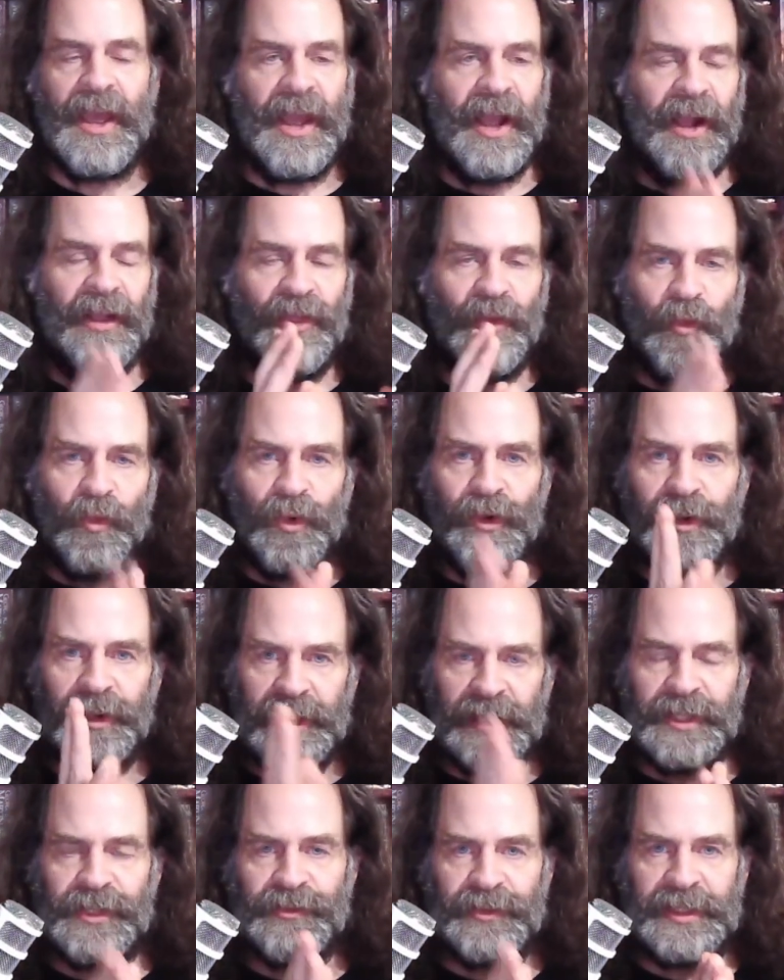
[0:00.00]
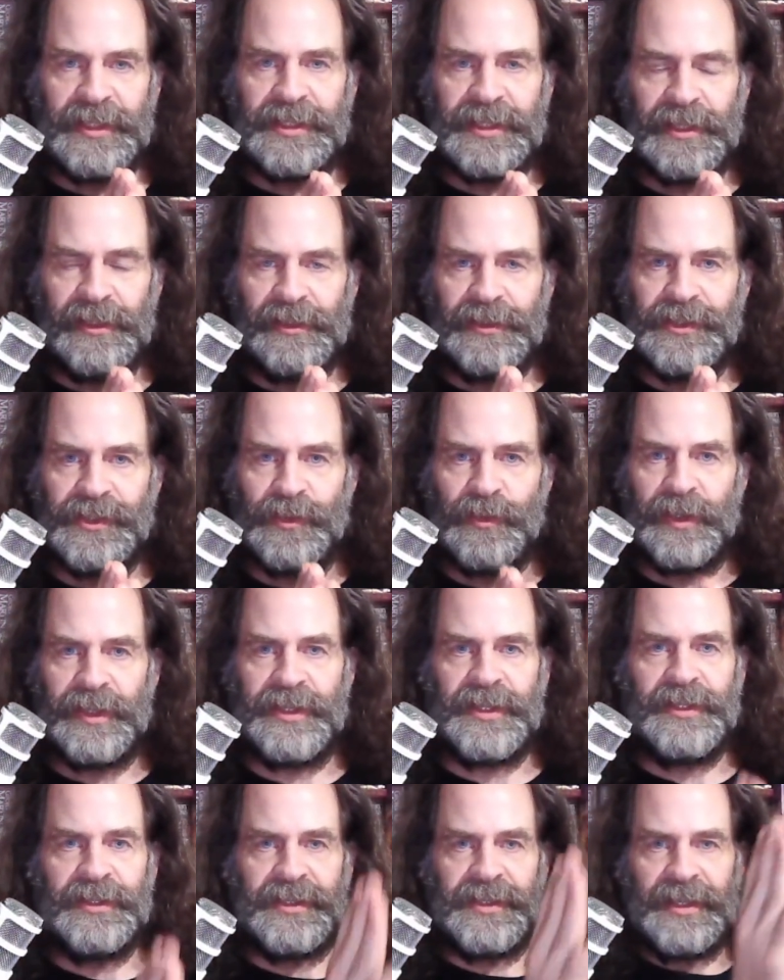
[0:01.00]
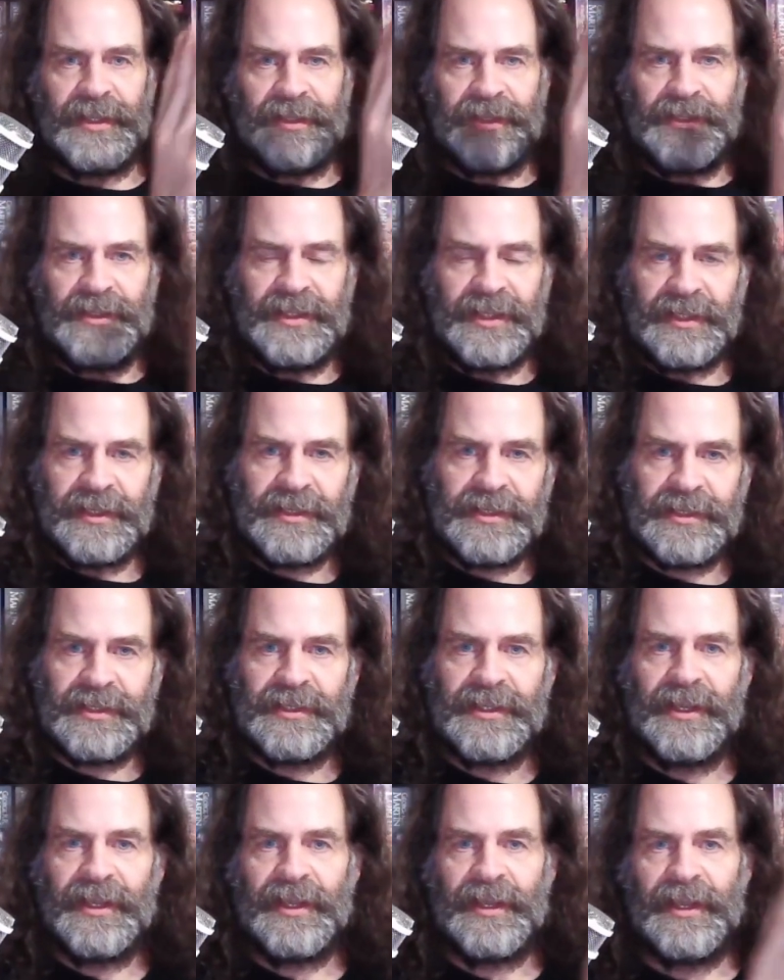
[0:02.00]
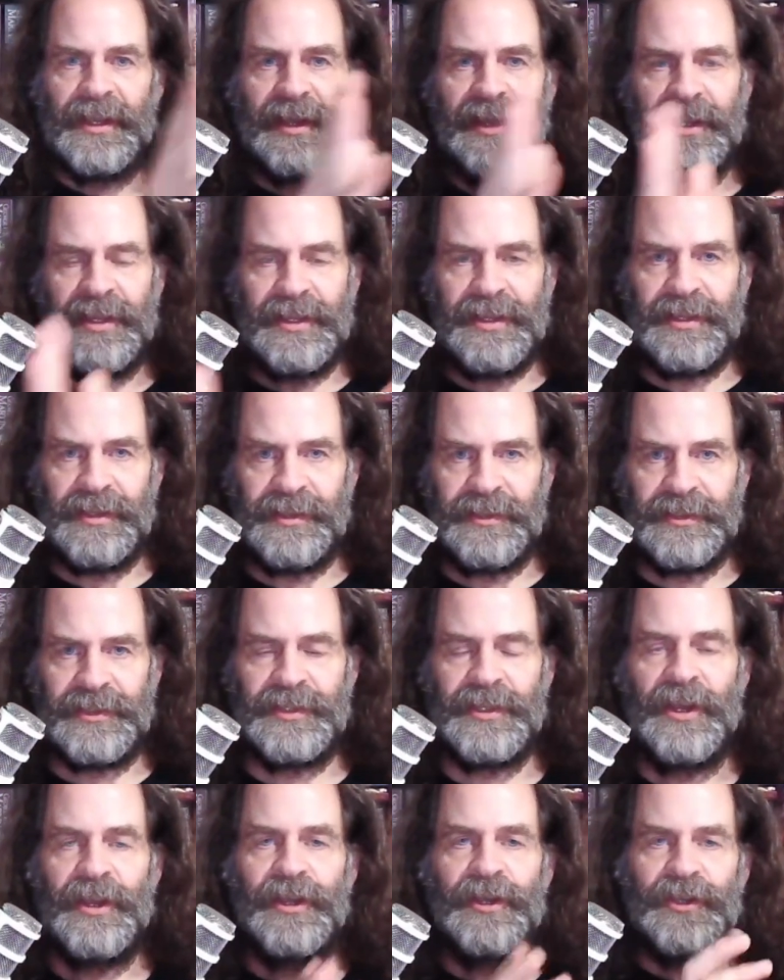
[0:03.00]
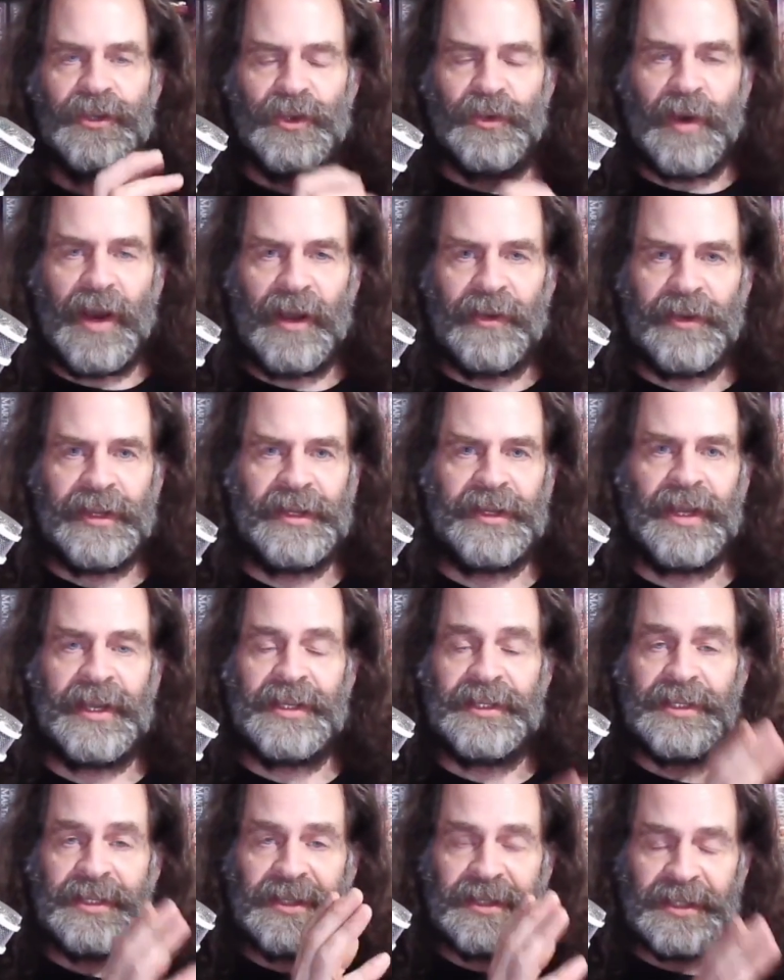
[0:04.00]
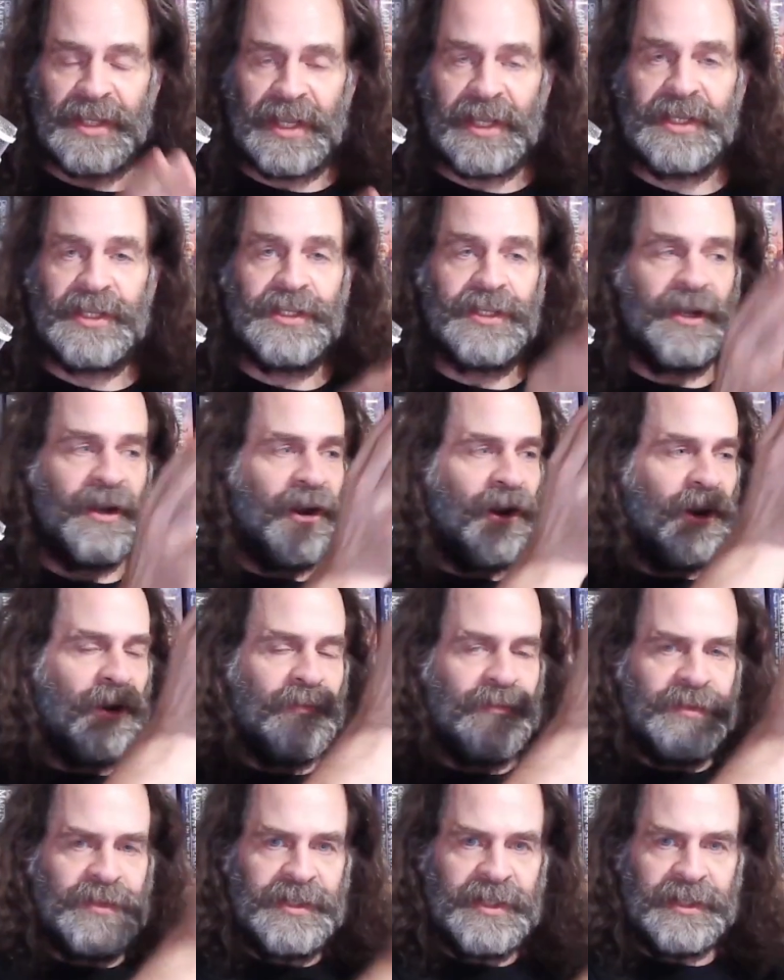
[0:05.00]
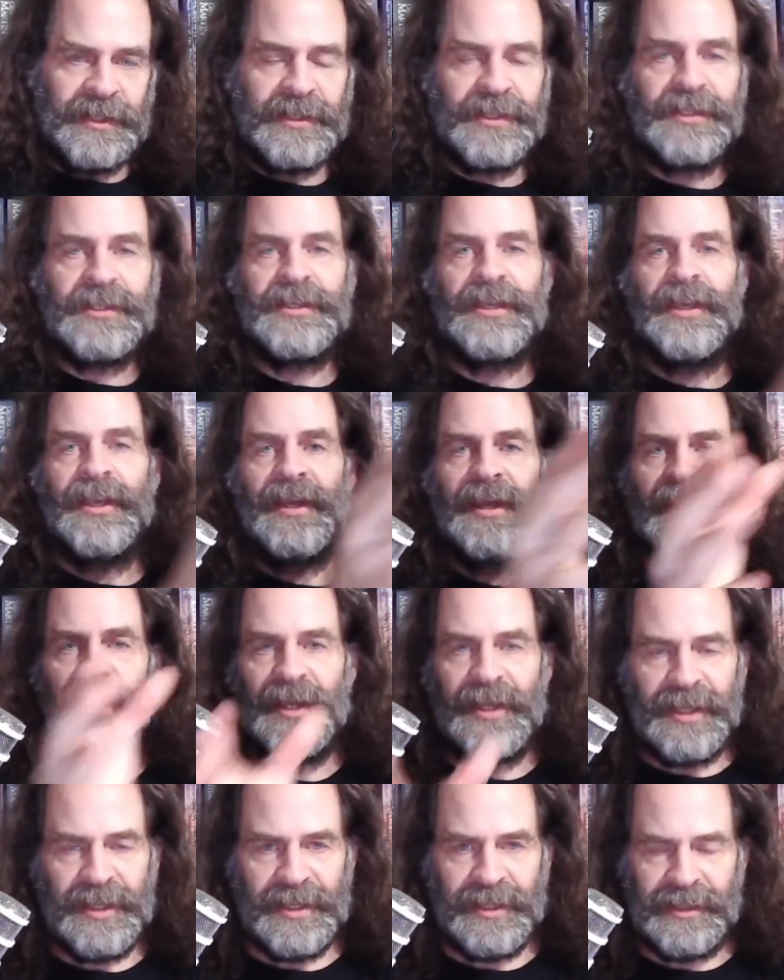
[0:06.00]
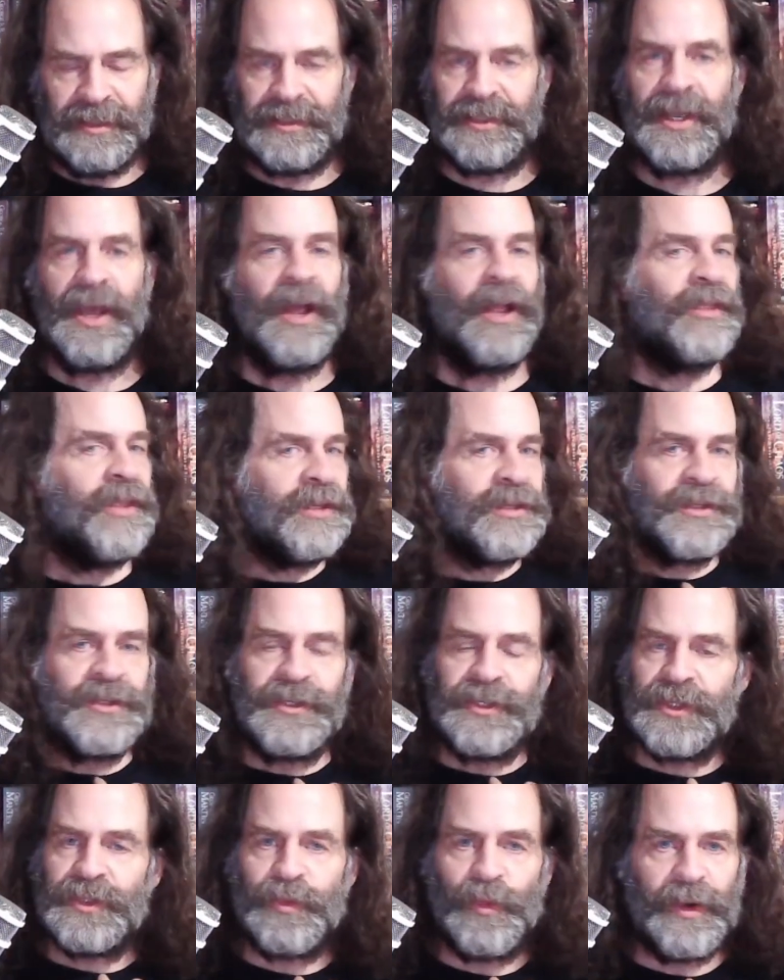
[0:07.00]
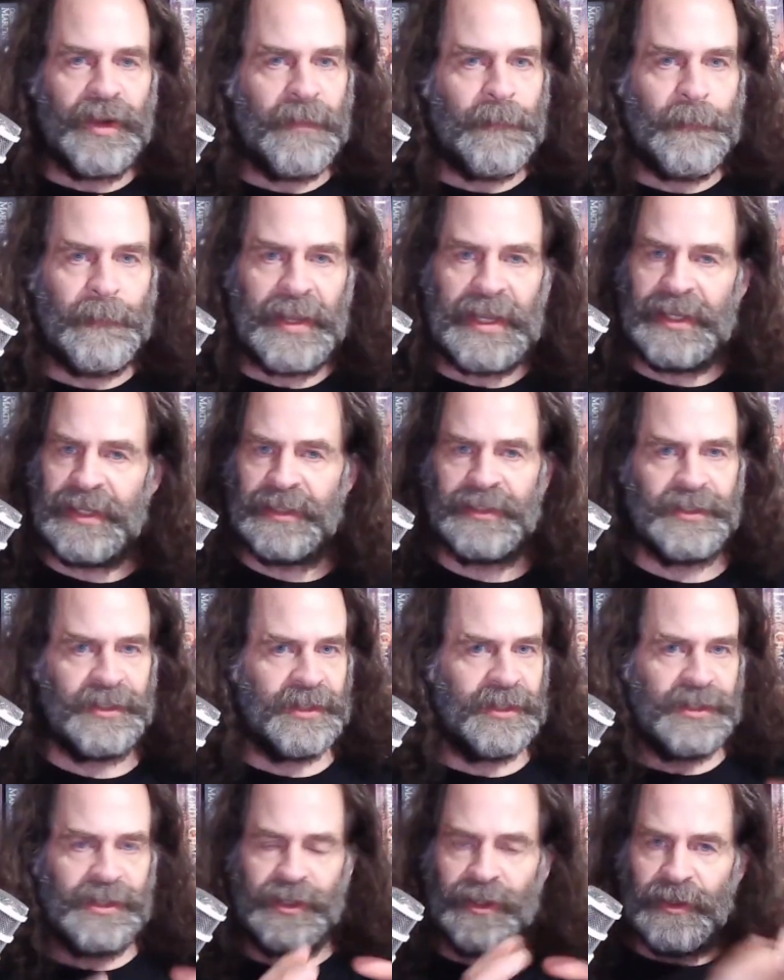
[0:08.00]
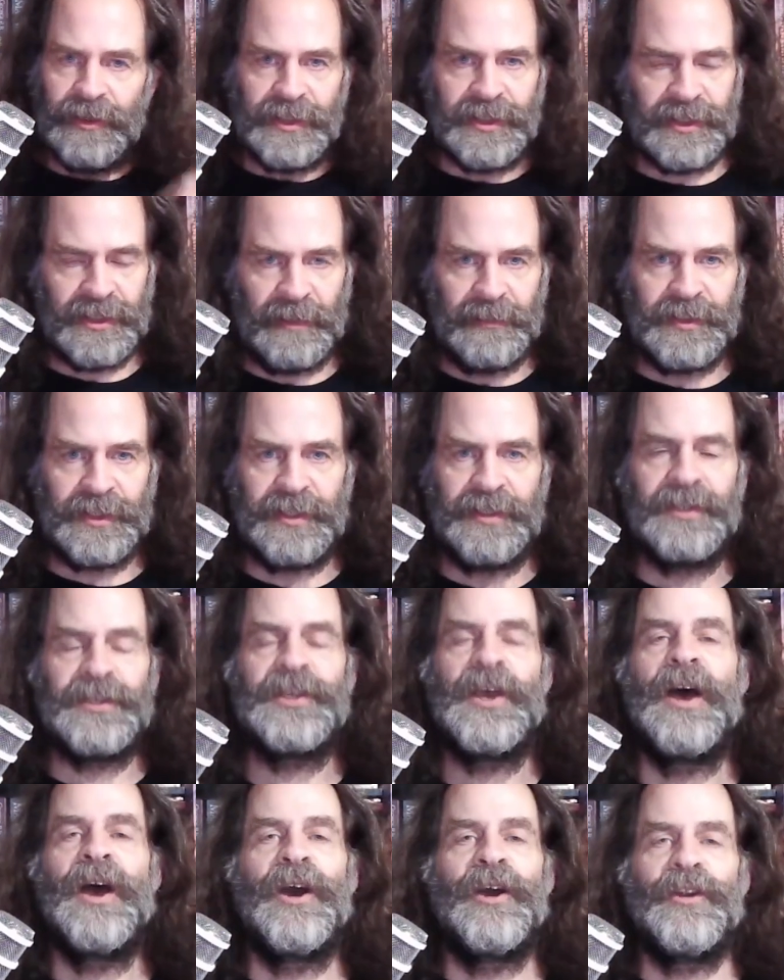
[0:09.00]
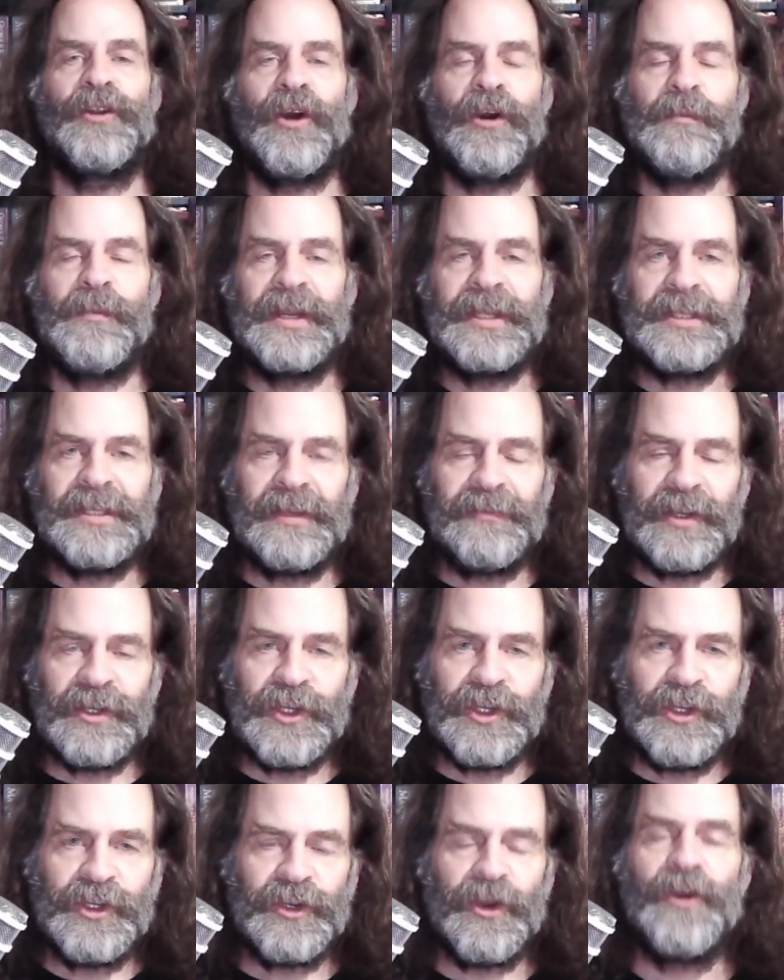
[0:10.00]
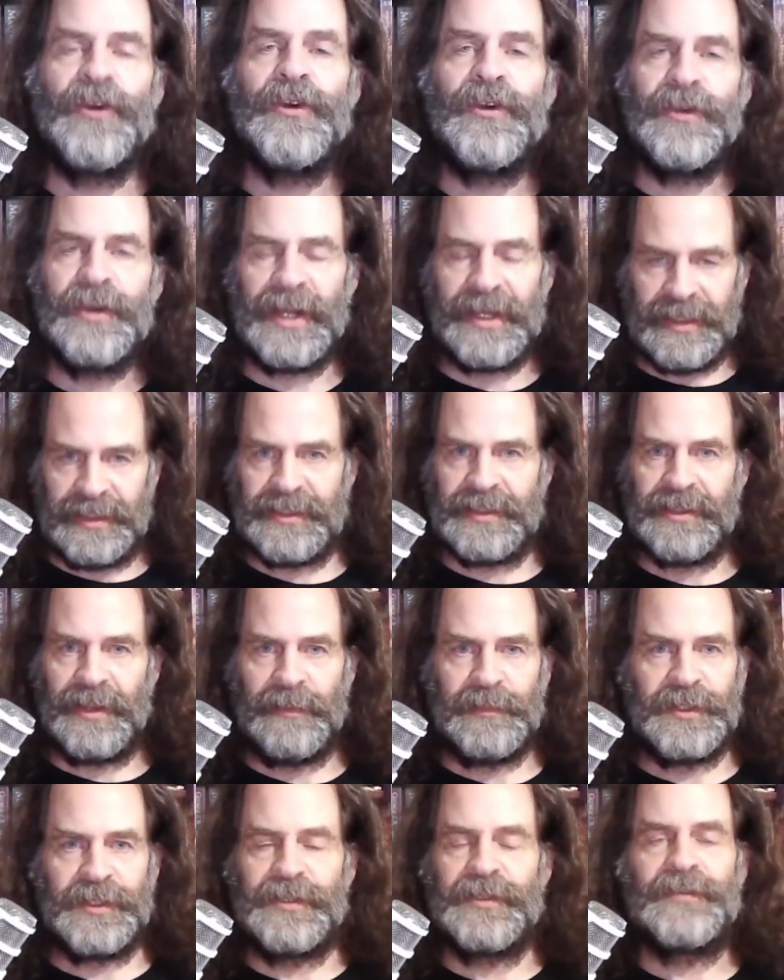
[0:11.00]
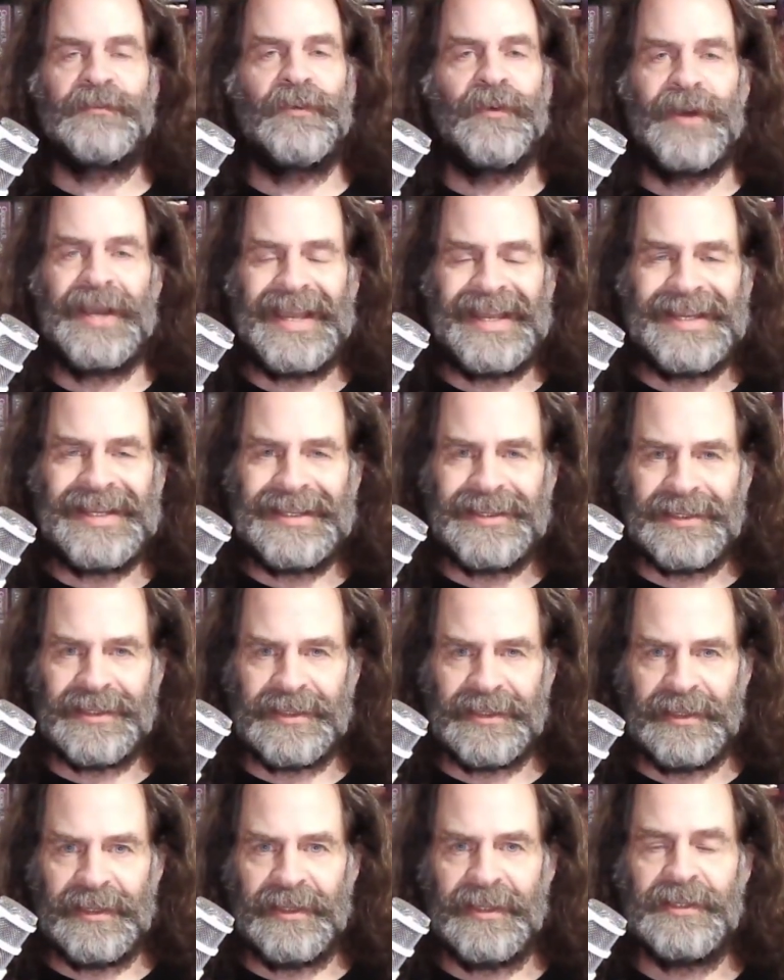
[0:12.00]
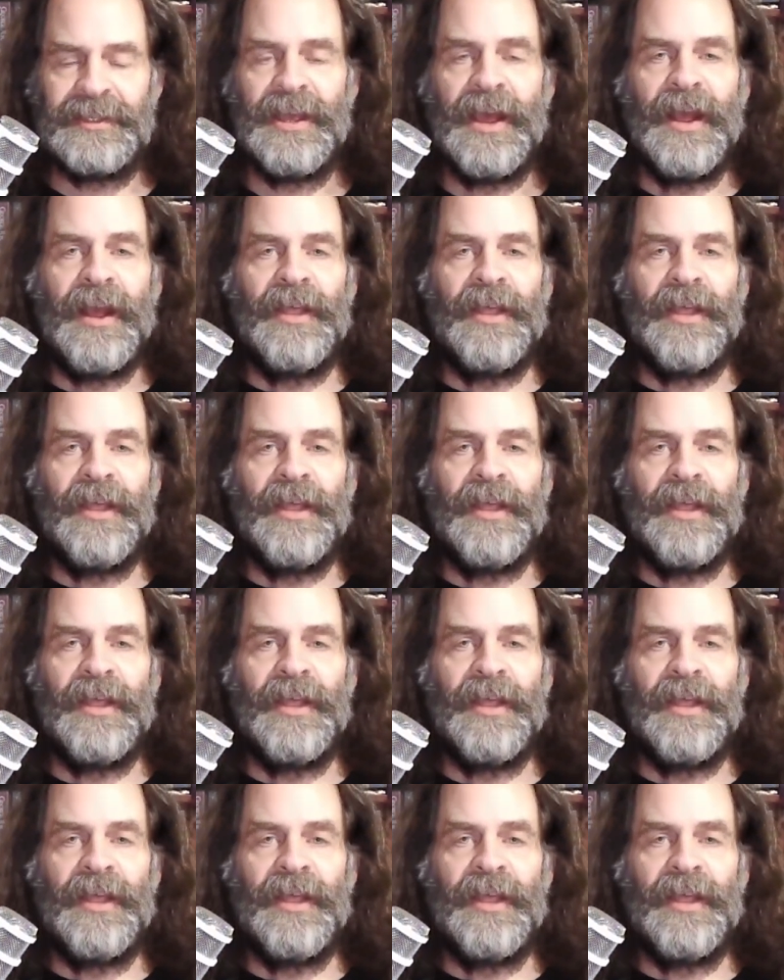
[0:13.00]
And the word literally tells you what it is: dis-ease. You are in a state of dis-ease. That's just what it means. There's no substance. Nobody's ever shown a substance for any disease.